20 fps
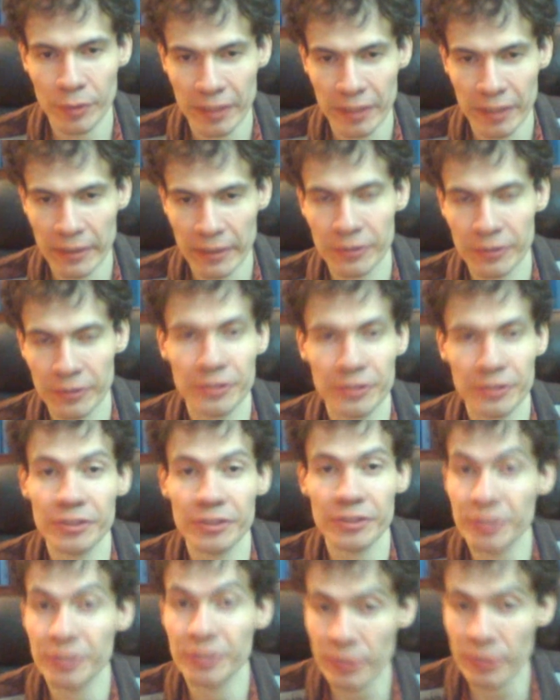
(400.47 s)
around
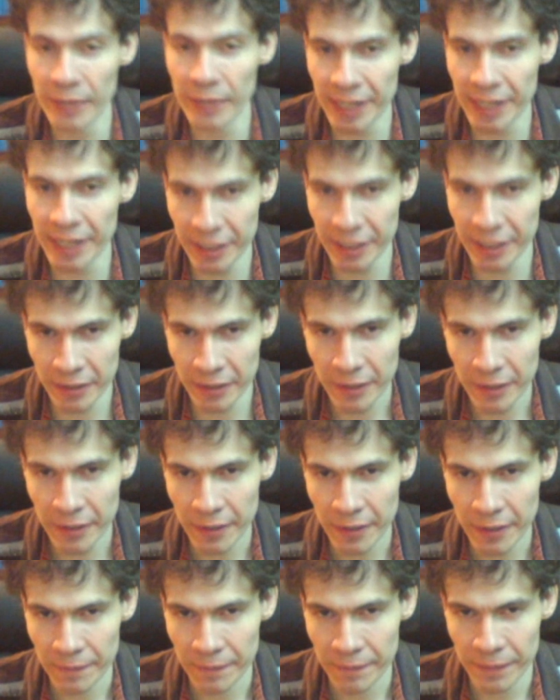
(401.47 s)
certain terrain,
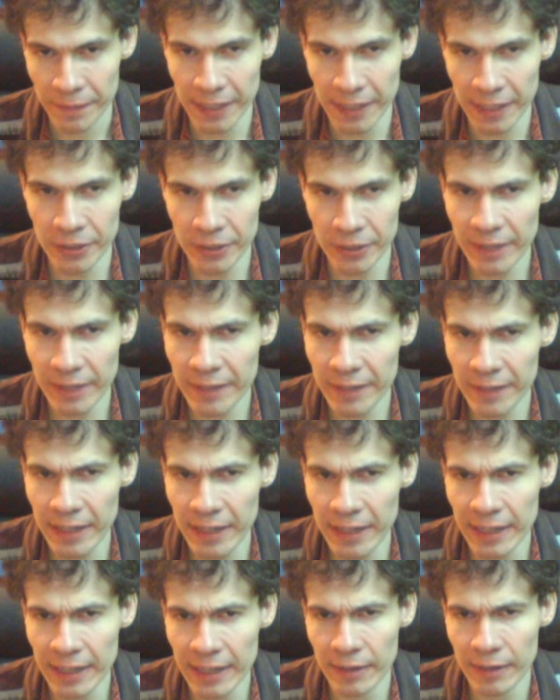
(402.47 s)
and you have
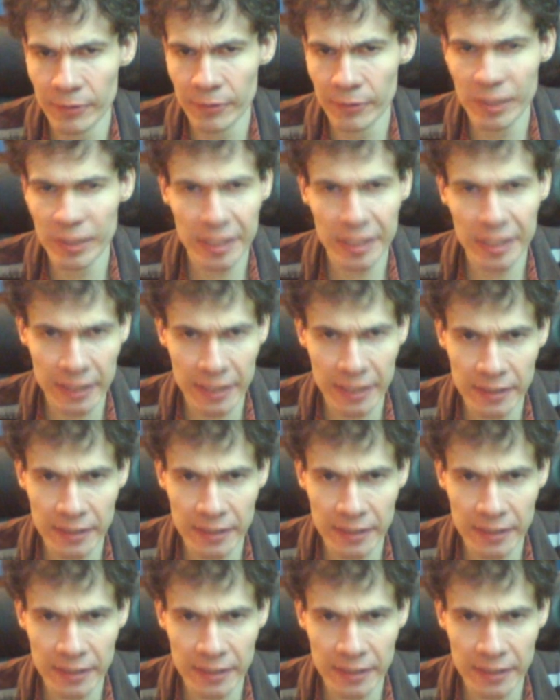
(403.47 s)
a really nice